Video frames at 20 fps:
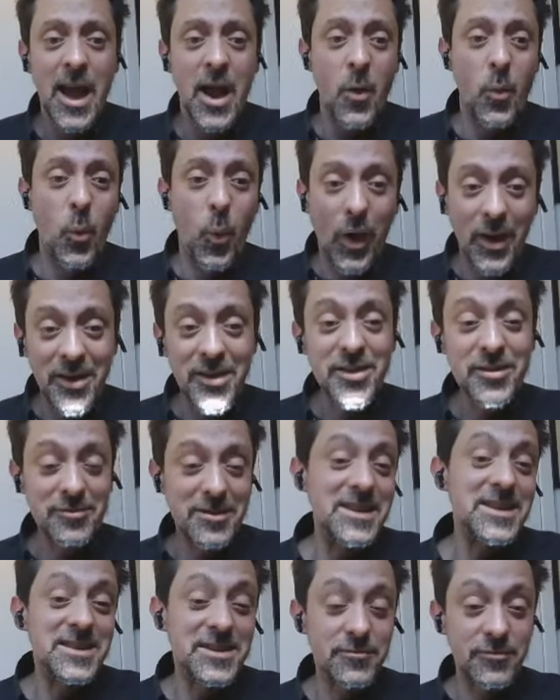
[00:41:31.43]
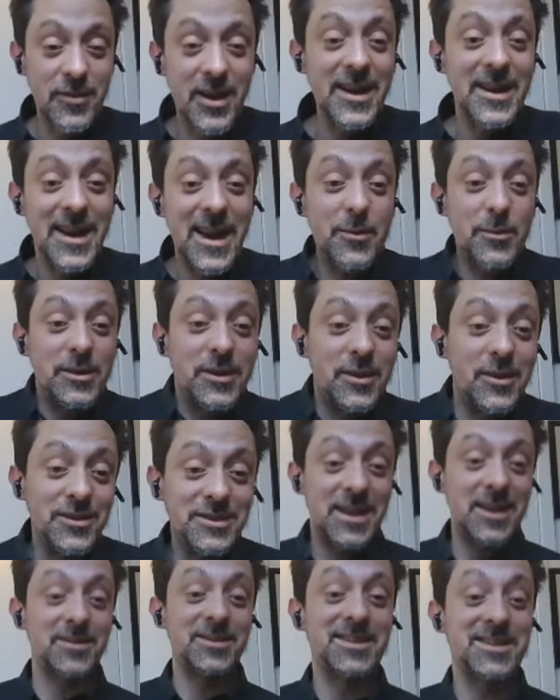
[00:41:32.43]
One of the reasons right now in
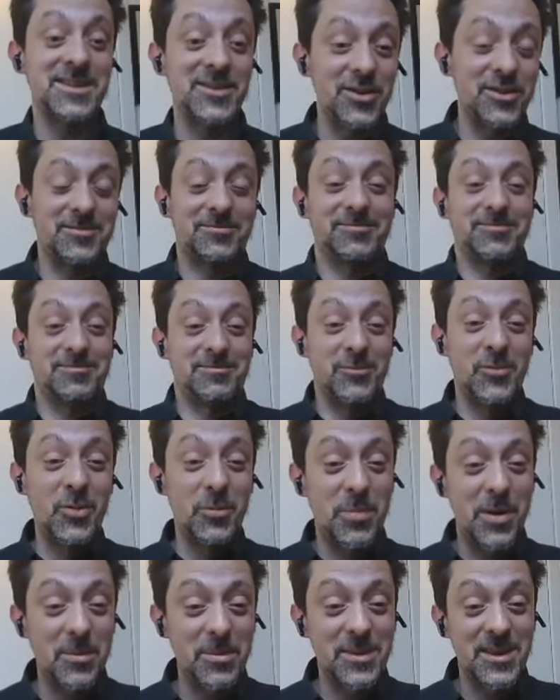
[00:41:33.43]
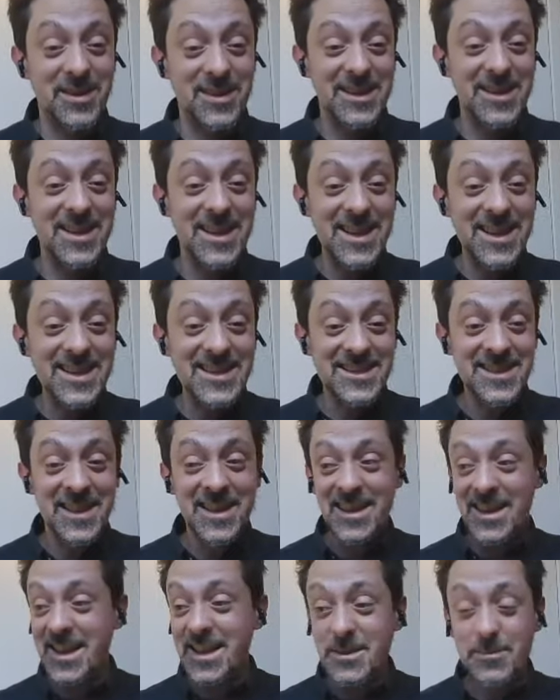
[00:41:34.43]
lockdown is not more popular than it is
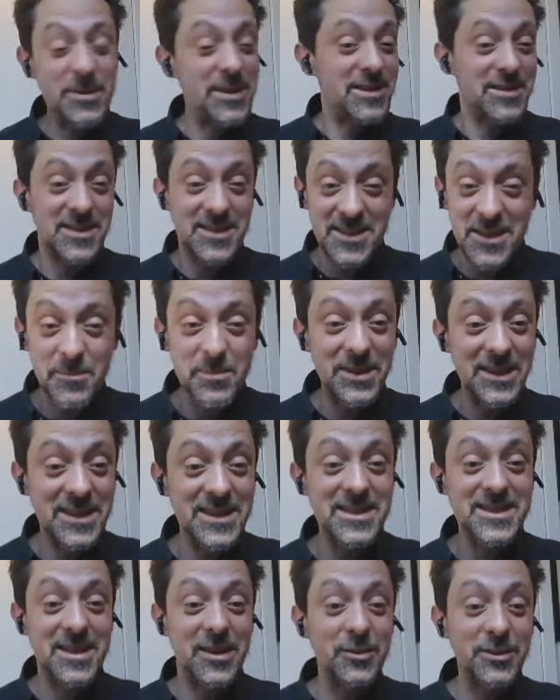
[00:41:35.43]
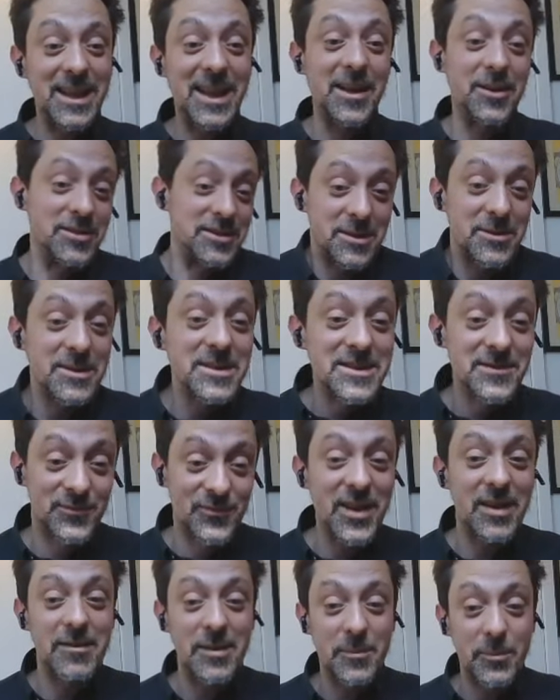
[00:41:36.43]
because it's completely sold out. So it's
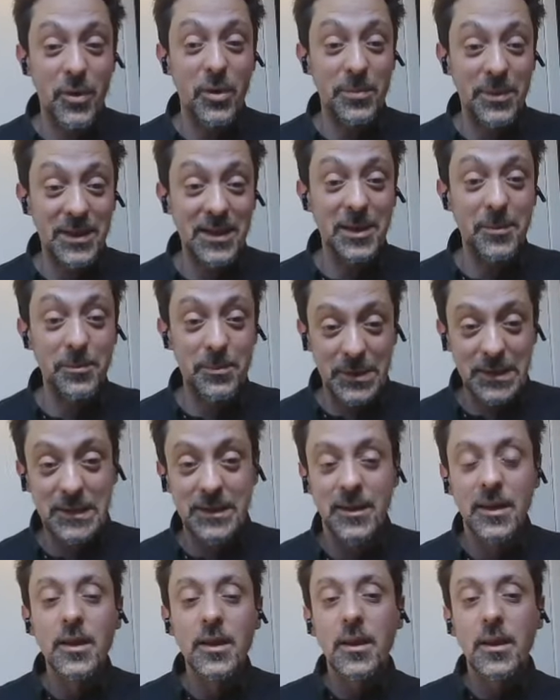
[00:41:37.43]
very popular, but